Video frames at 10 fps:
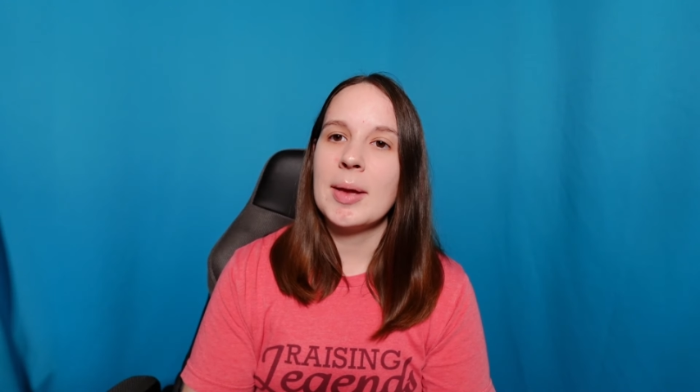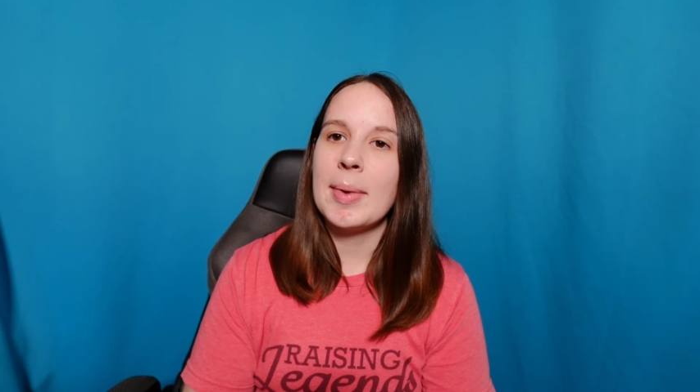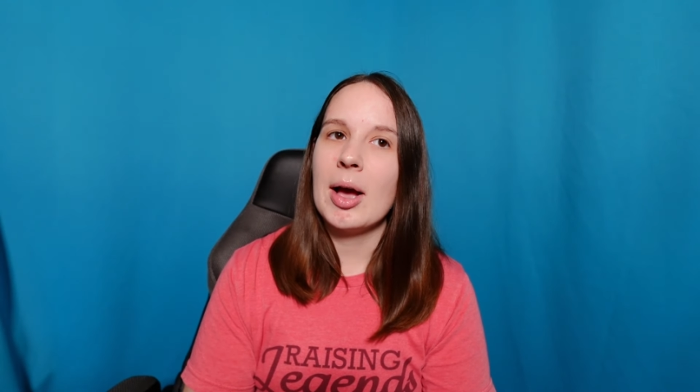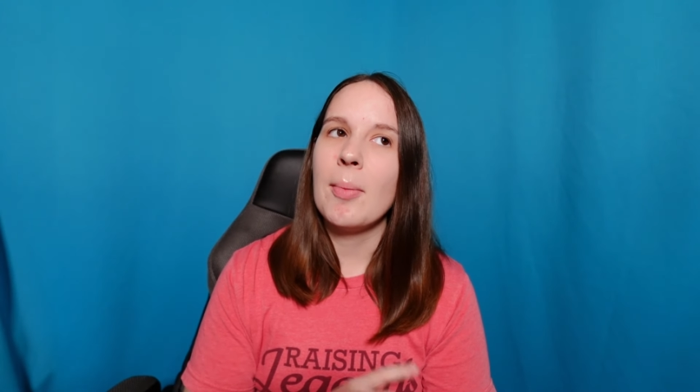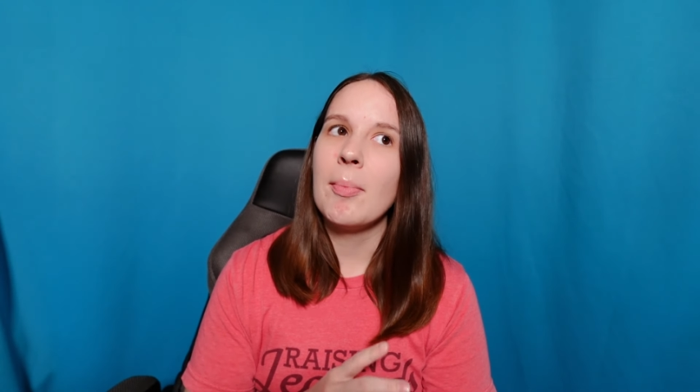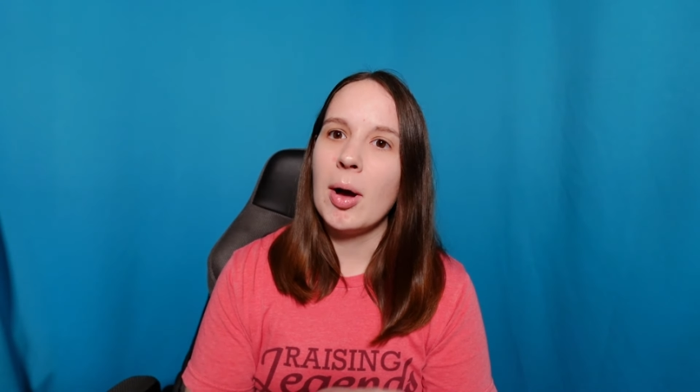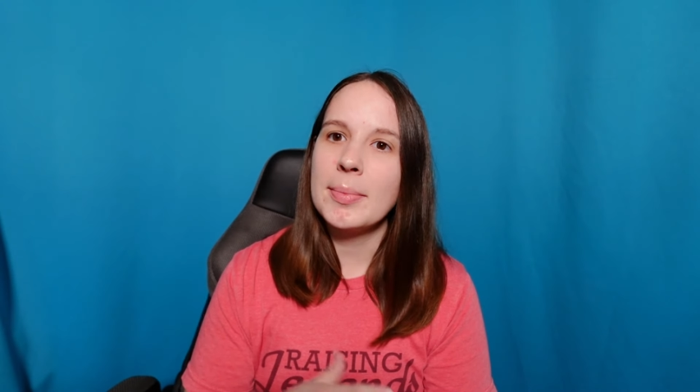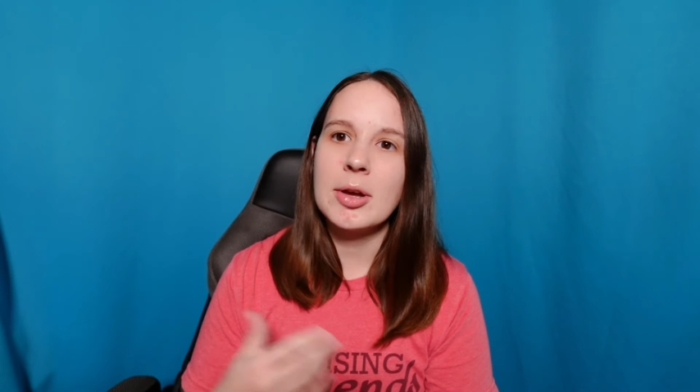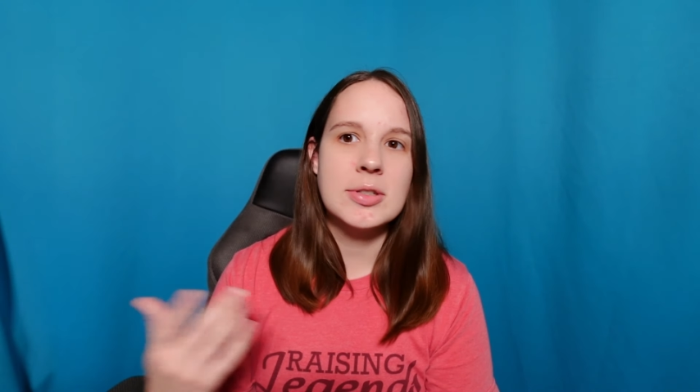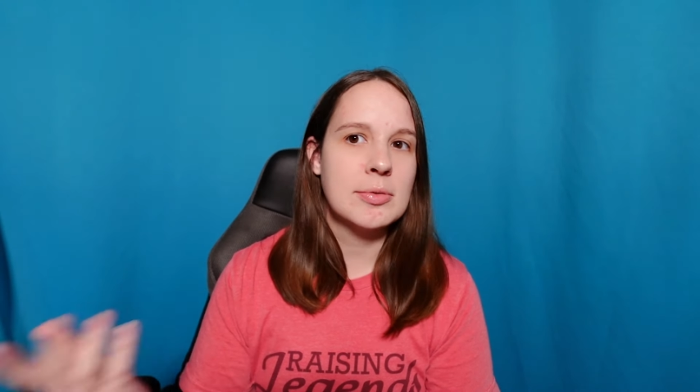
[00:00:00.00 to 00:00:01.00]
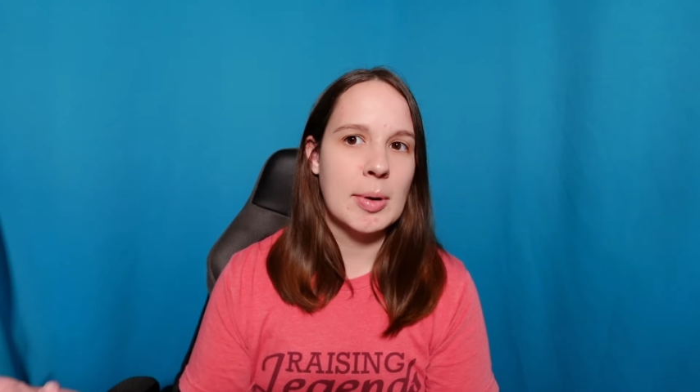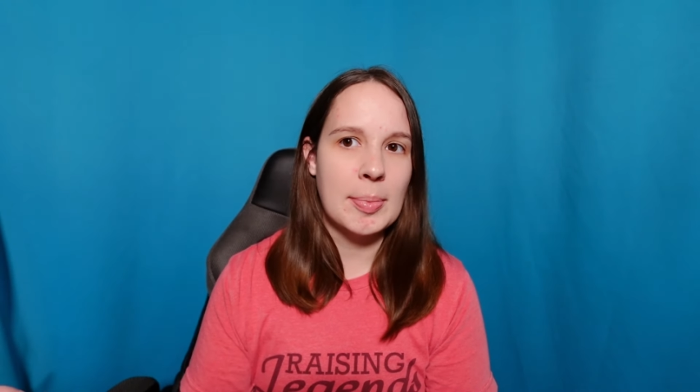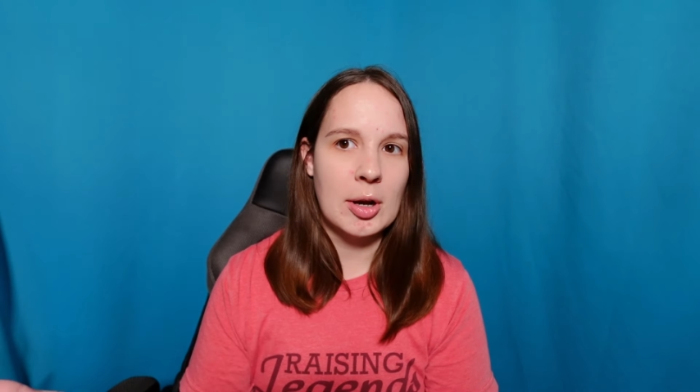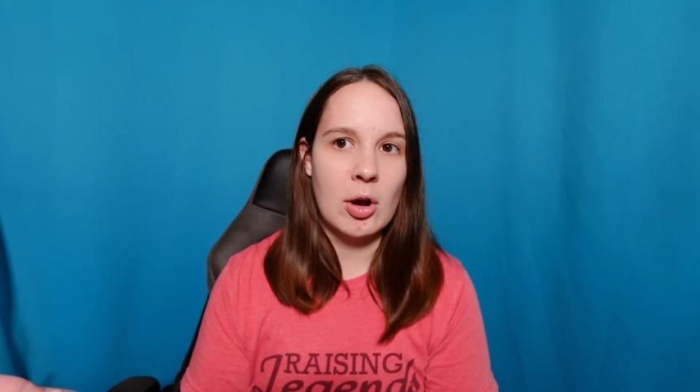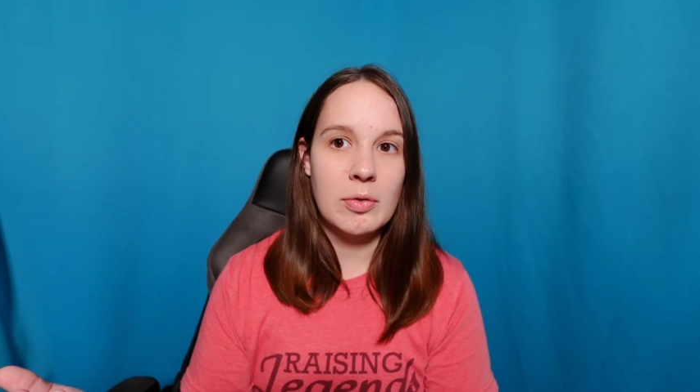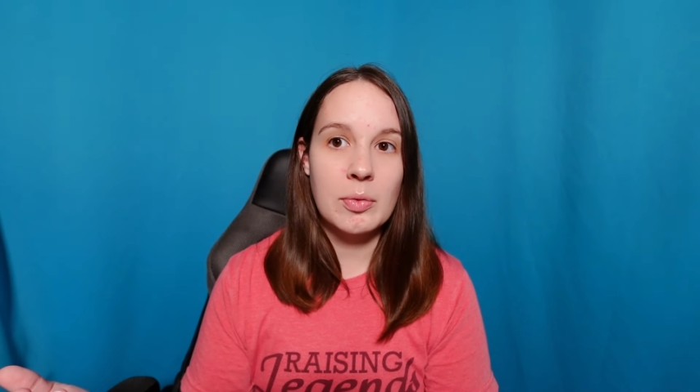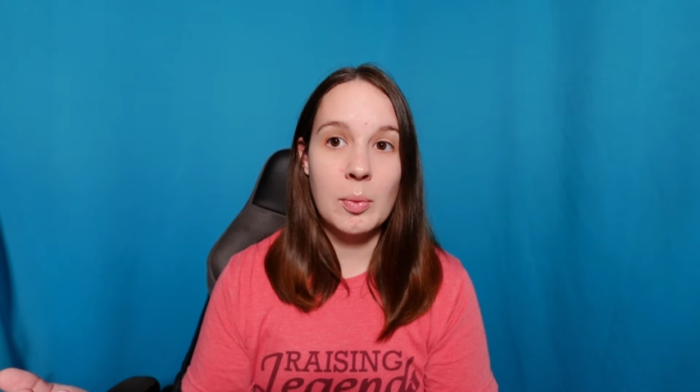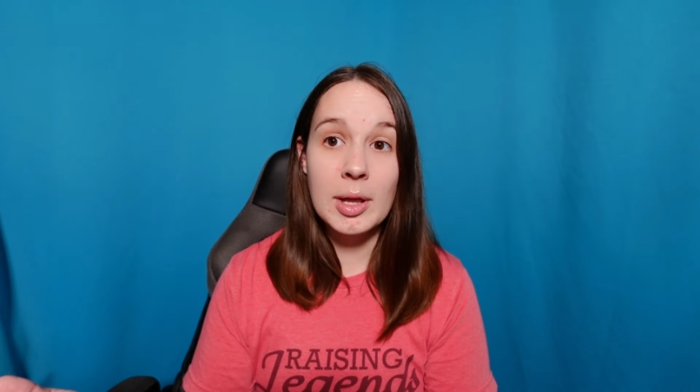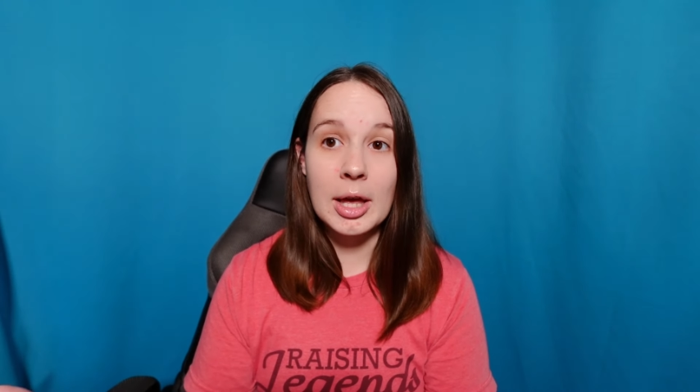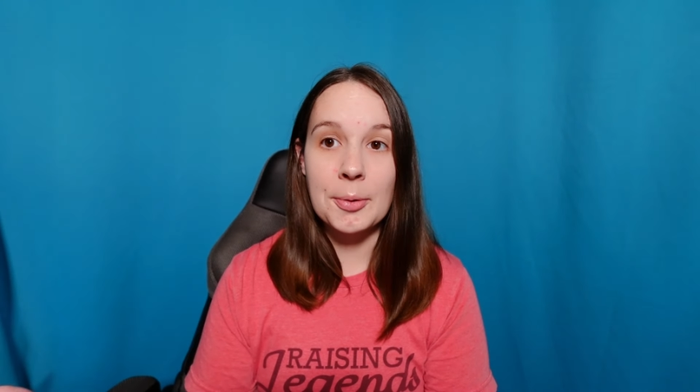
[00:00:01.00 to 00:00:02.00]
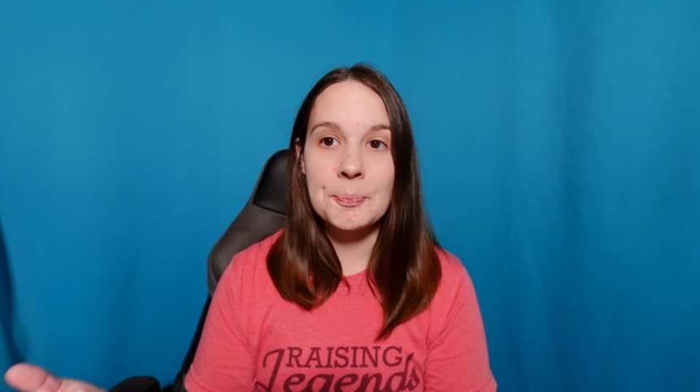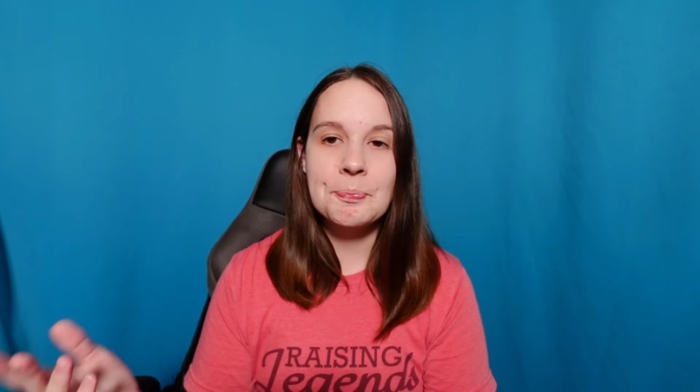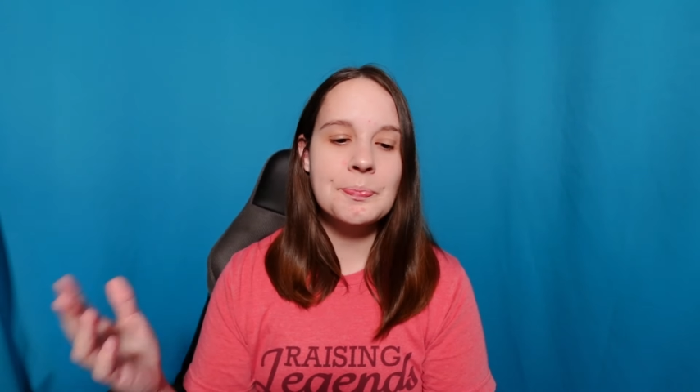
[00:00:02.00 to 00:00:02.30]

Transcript: about Momcozy ripping off Willow.